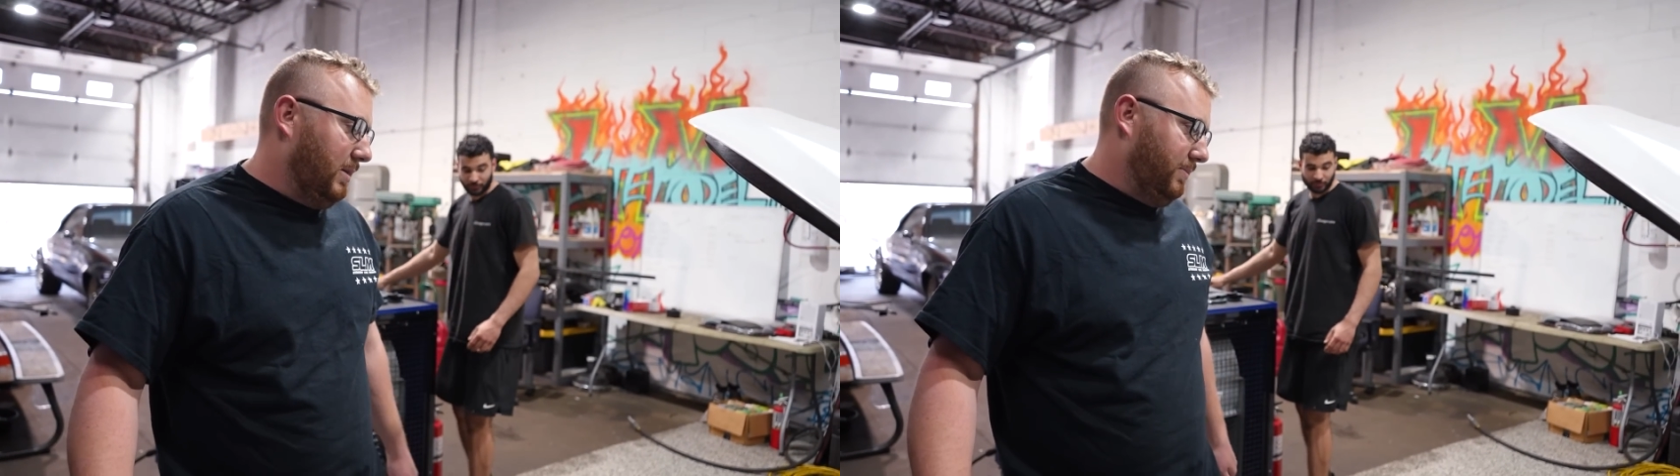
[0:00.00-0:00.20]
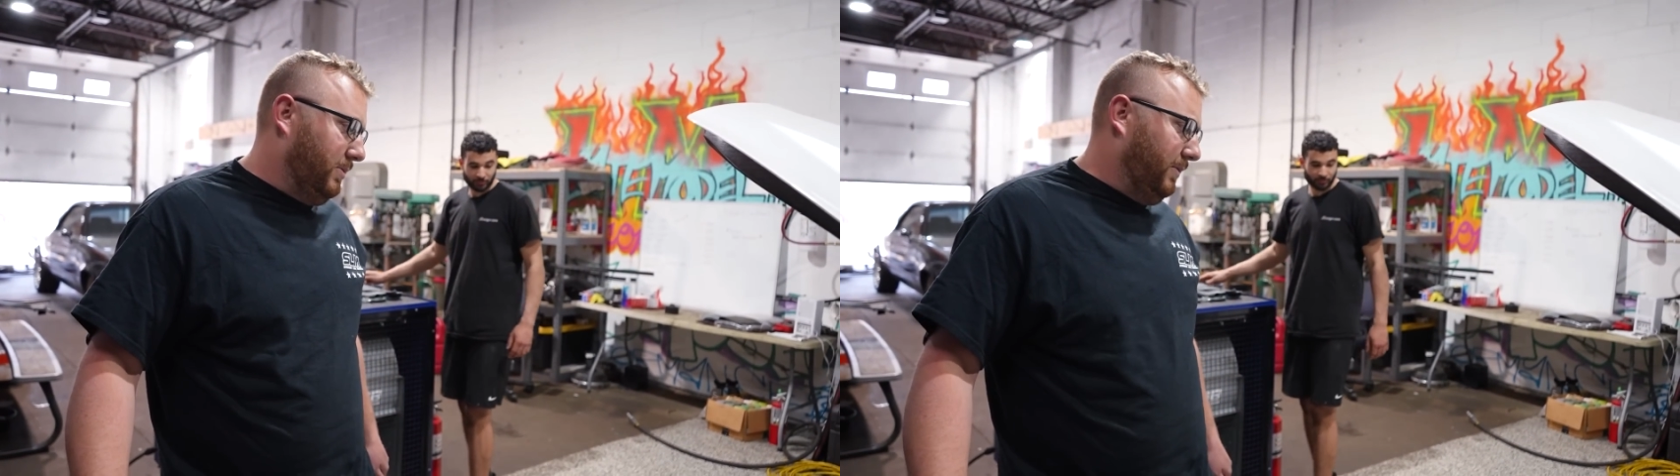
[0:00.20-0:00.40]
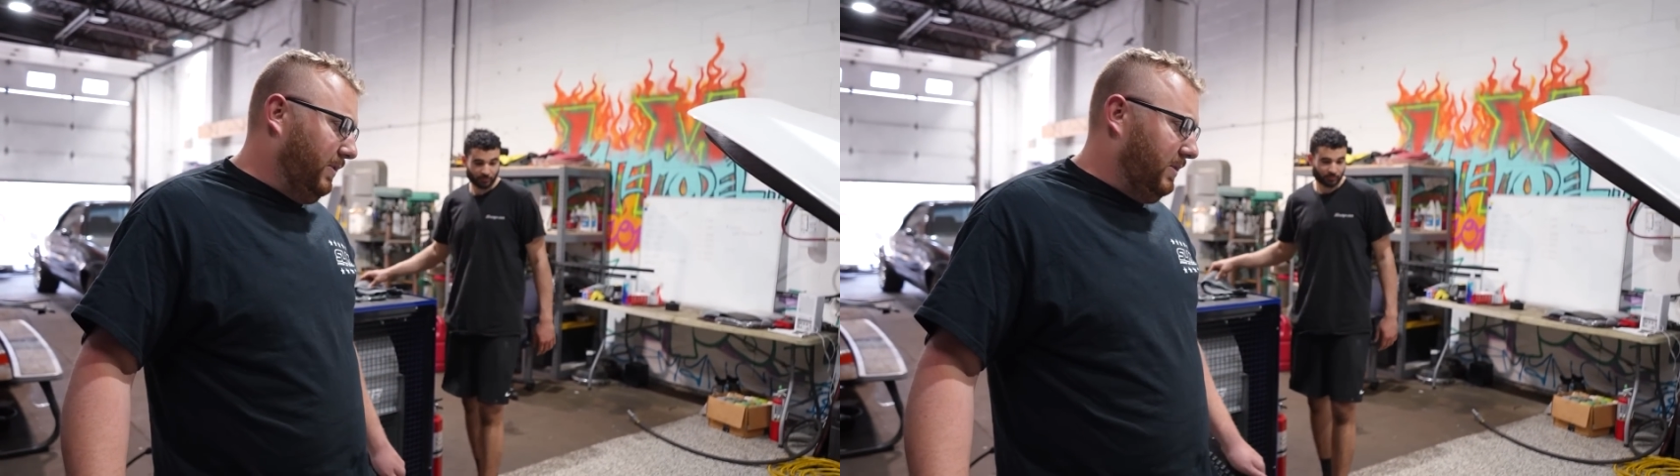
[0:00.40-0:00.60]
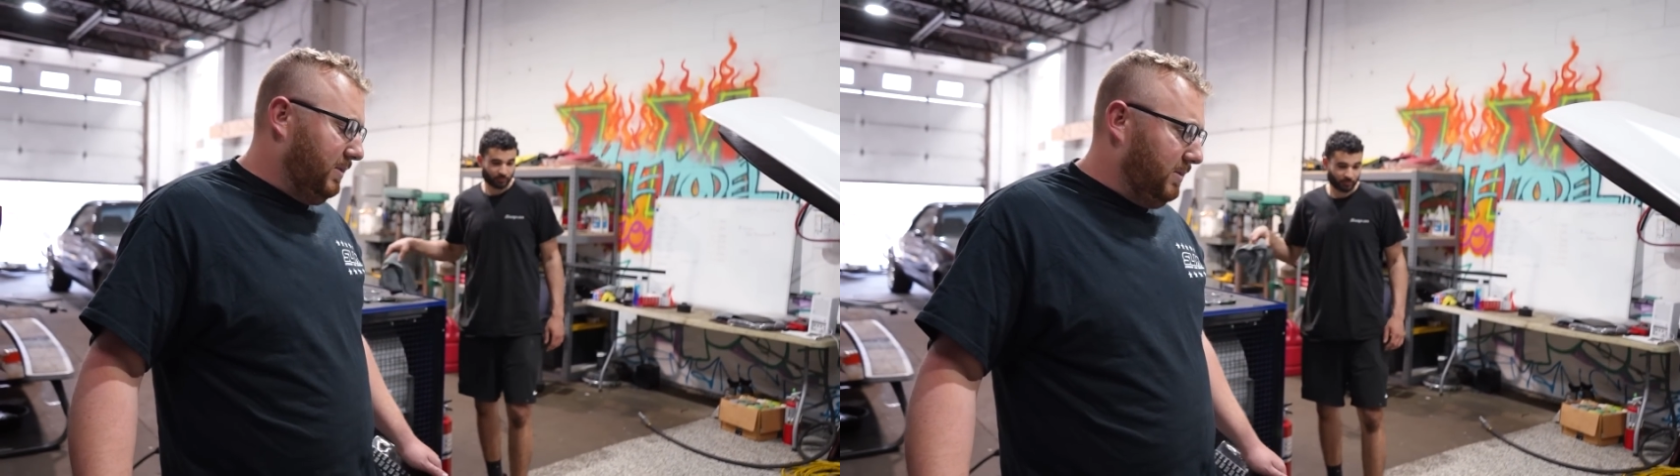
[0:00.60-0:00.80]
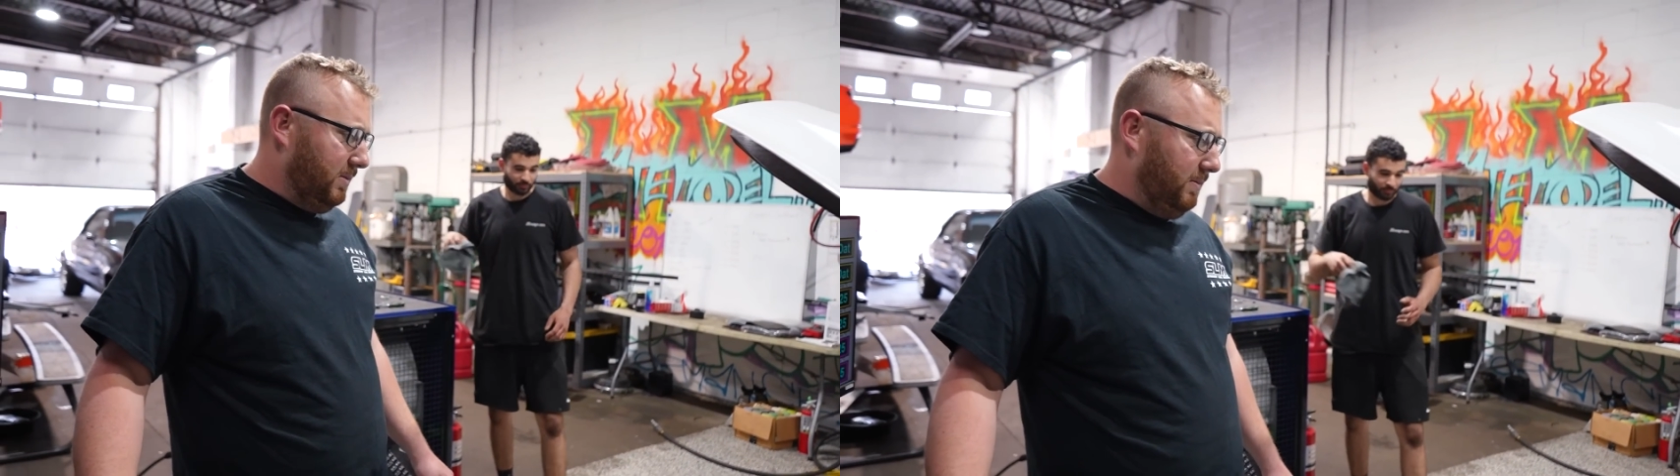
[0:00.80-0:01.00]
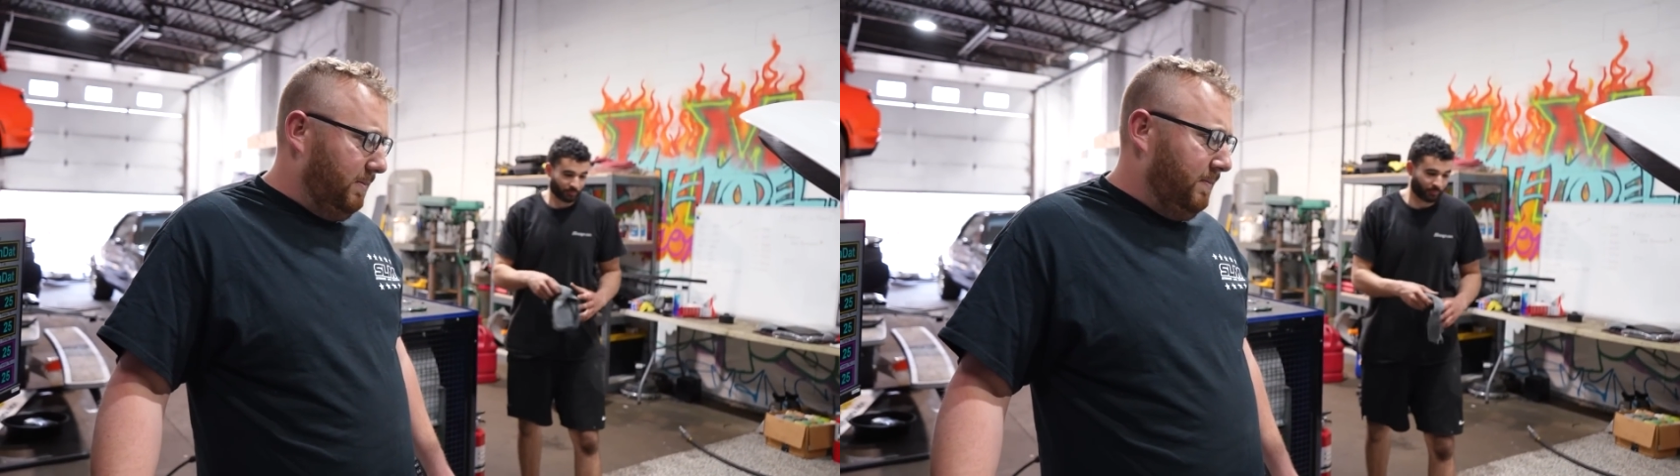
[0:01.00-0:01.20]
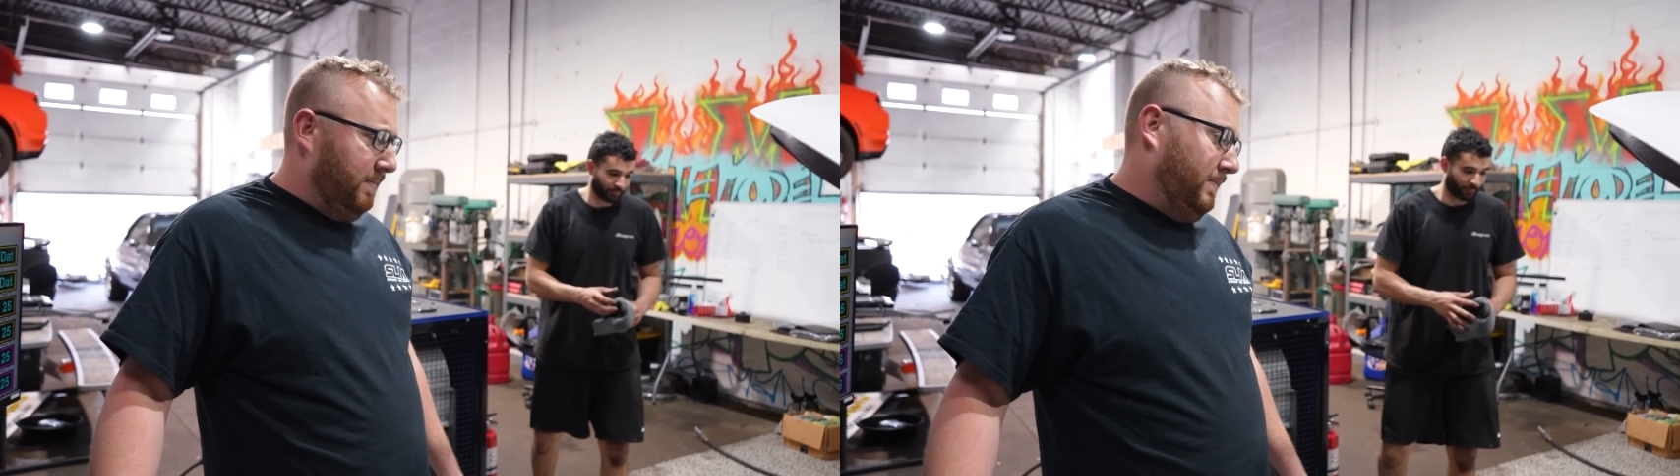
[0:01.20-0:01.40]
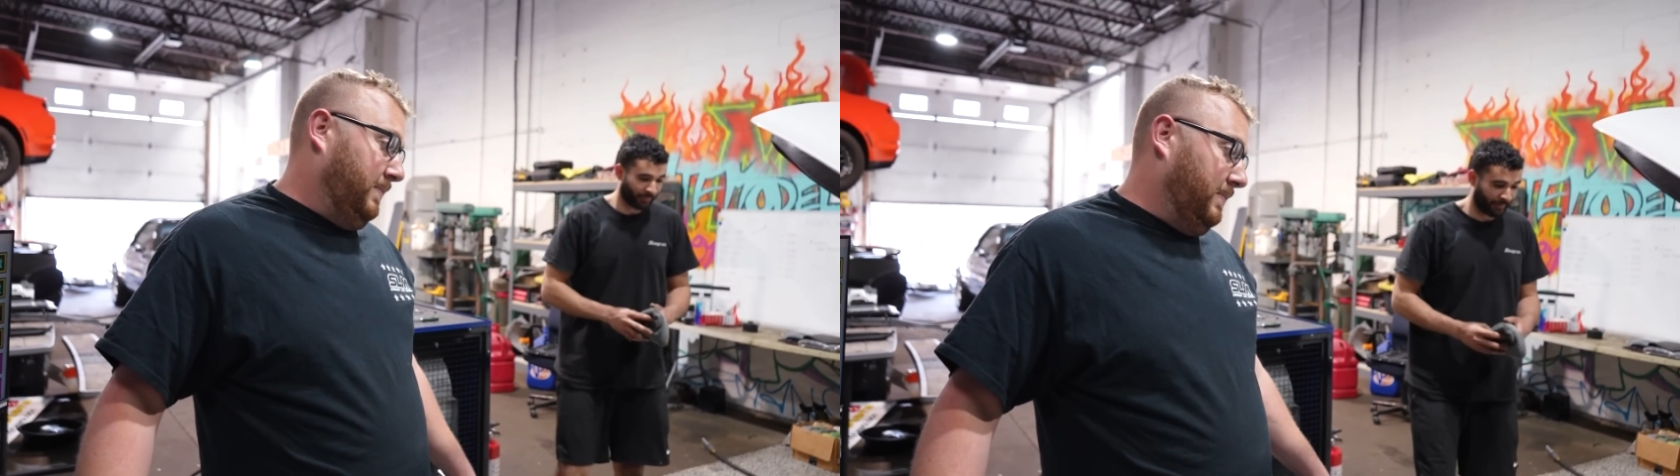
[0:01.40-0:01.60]
Yeah.
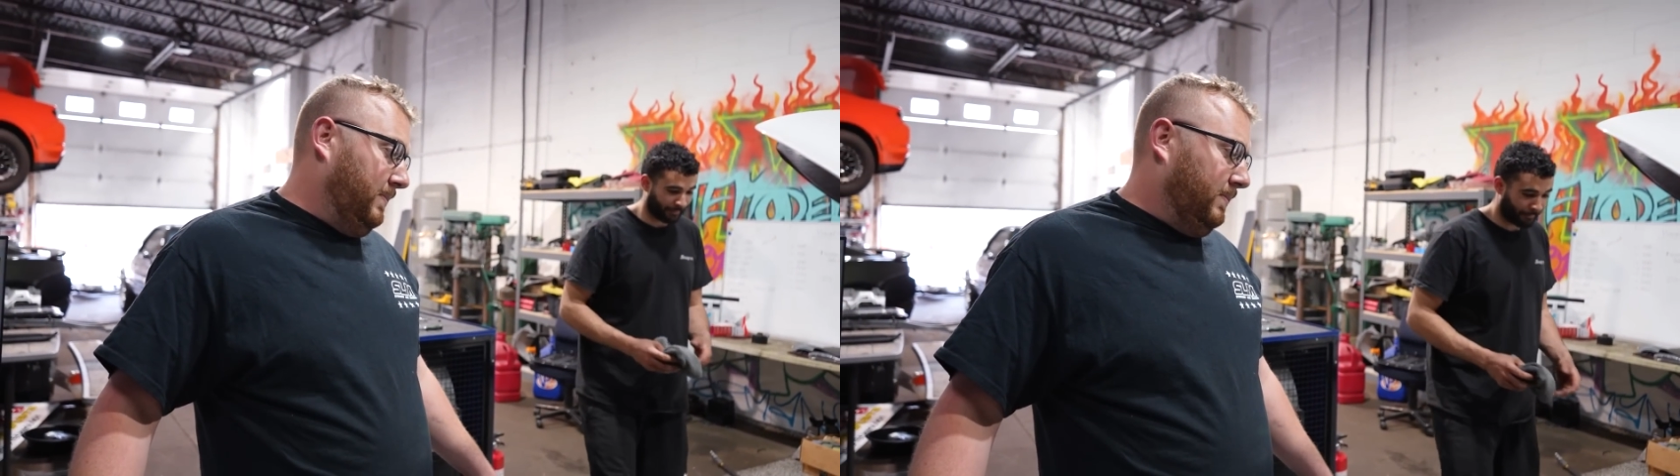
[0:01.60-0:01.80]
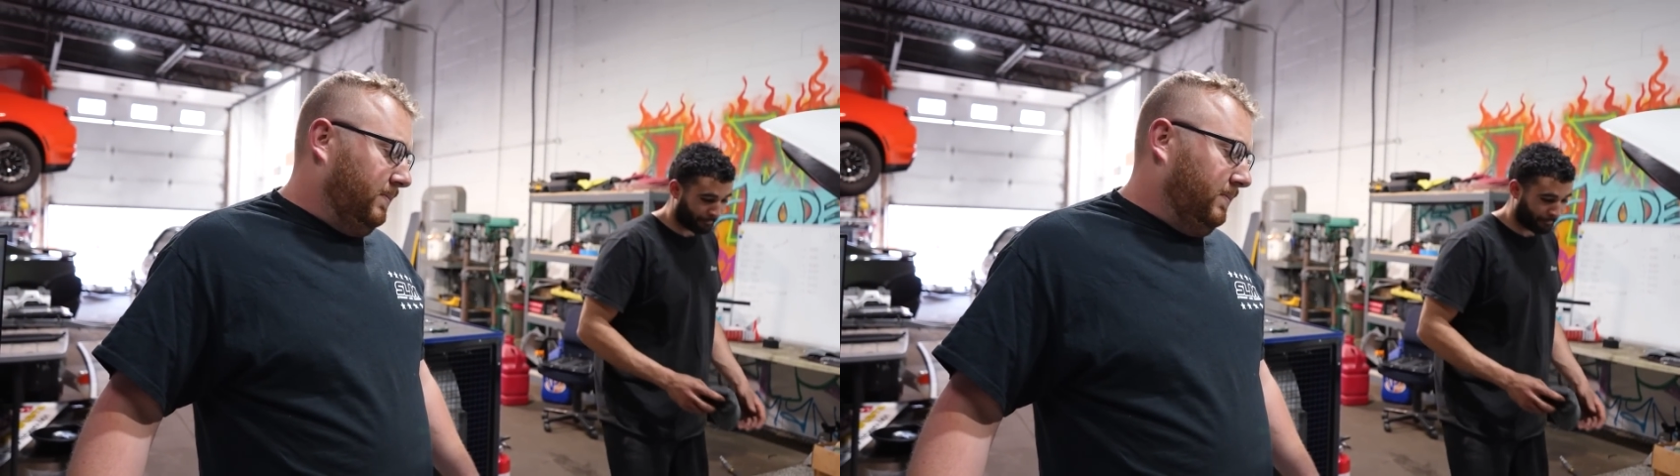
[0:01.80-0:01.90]
Yeah.